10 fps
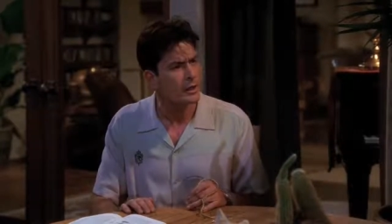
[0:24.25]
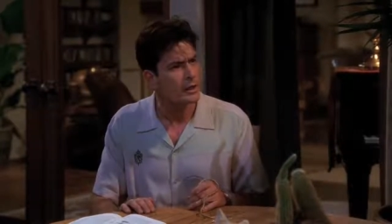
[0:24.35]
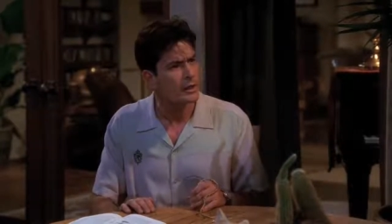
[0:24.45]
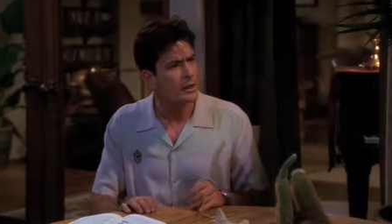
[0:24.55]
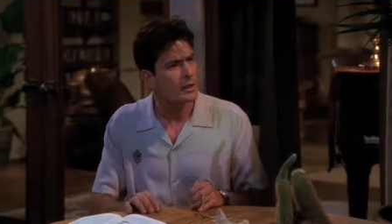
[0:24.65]

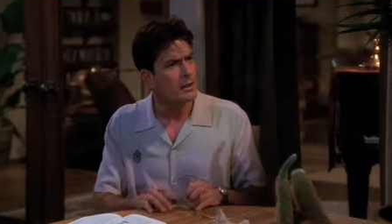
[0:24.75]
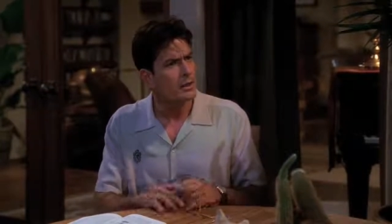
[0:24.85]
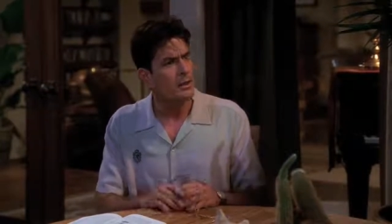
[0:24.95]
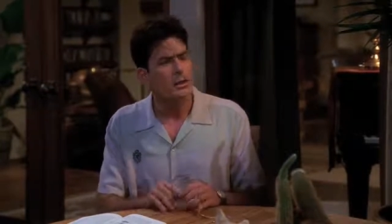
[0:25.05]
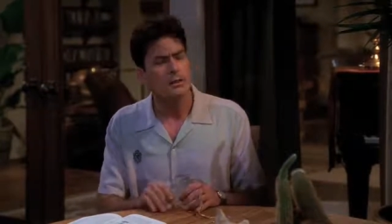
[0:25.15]
What?
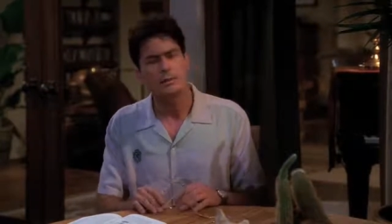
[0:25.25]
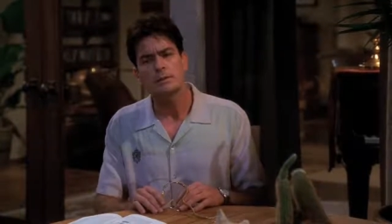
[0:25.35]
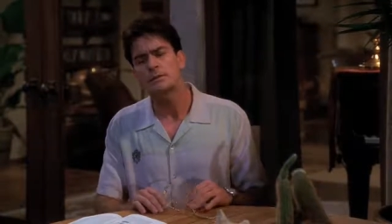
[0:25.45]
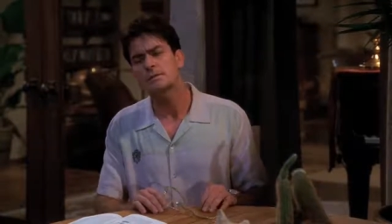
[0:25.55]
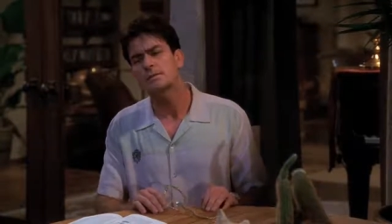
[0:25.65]

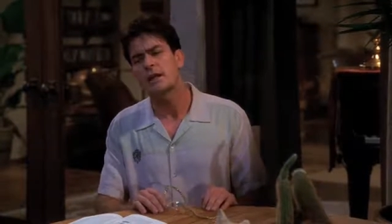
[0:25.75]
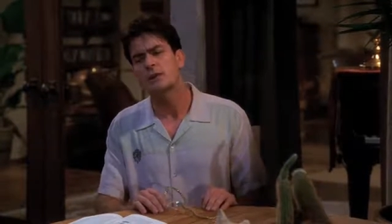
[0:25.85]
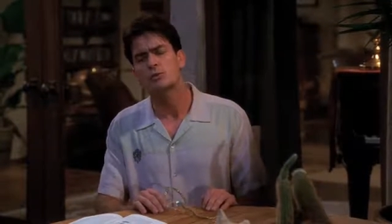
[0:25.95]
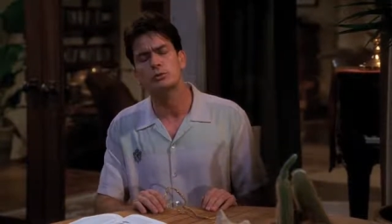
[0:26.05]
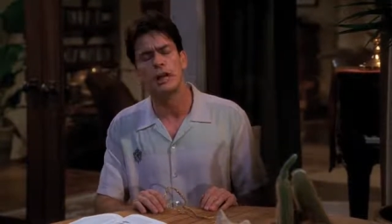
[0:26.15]

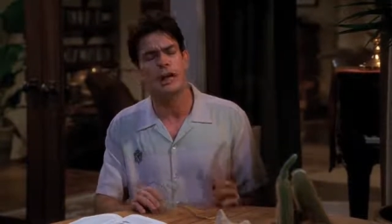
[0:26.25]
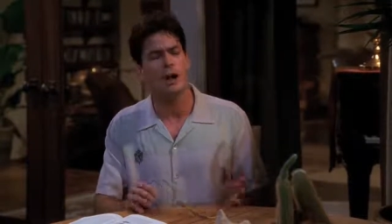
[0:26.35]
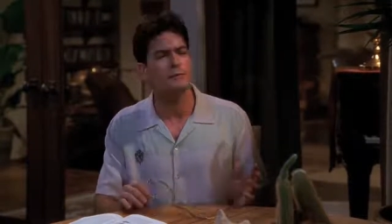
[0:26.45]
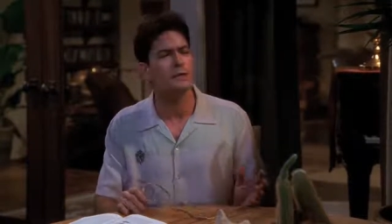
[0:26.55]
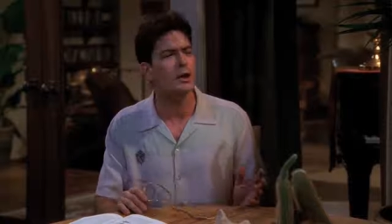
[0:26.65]
Can you lay
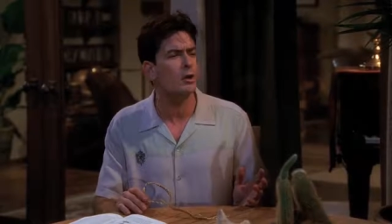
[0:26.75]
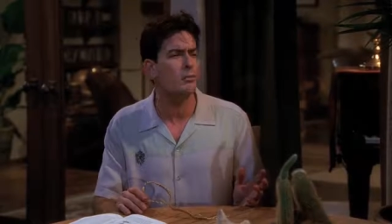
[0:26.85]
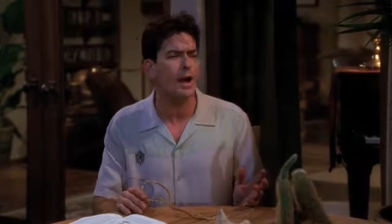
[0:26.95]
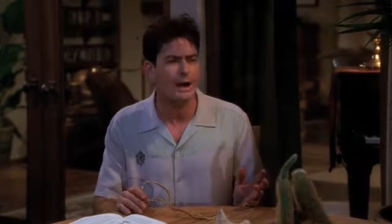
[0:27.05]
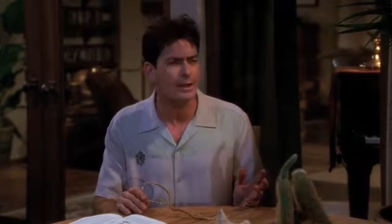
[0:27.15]
off the
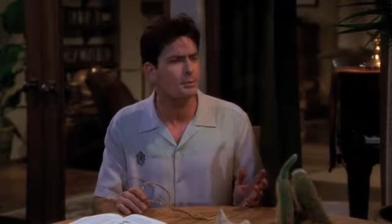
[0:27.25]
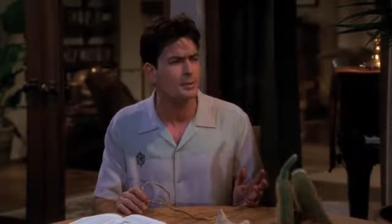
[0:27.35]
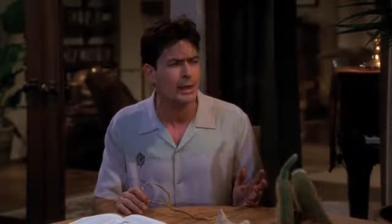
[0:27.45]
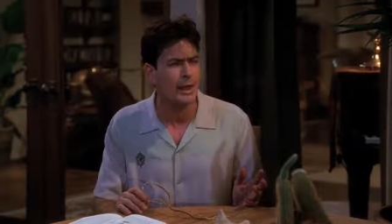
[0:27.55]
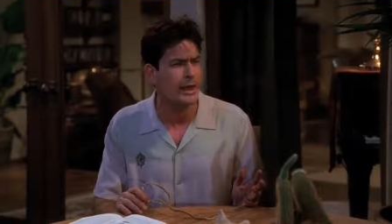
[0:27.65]
harmonica
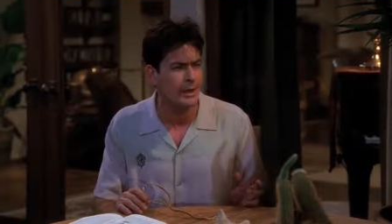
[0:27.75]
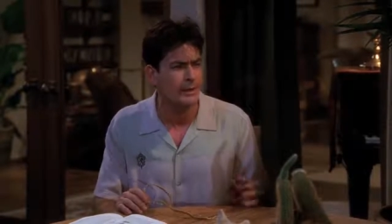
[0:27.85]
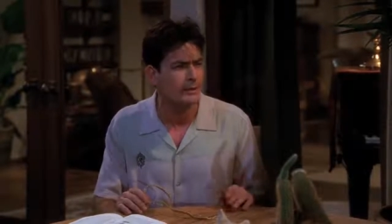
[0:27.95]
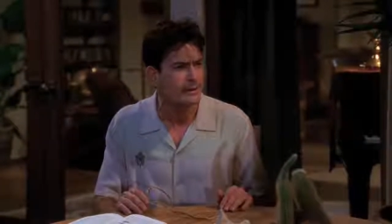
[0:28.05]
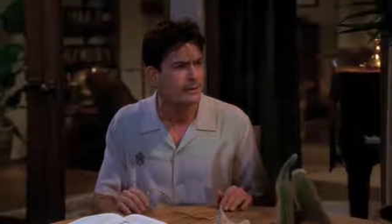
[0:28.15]
playing?